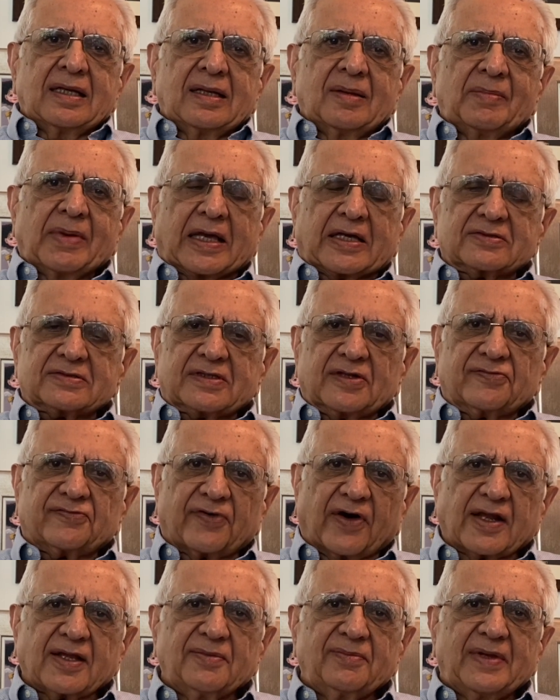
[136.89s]
because the
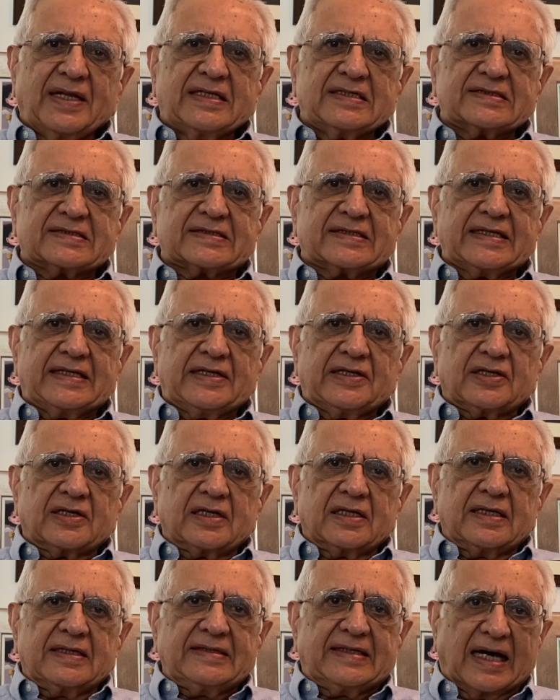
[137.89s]
foreign ministry
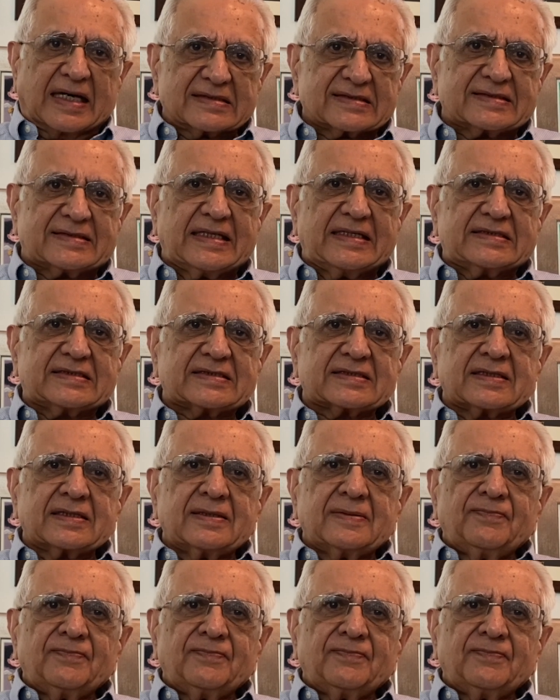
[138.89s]
does this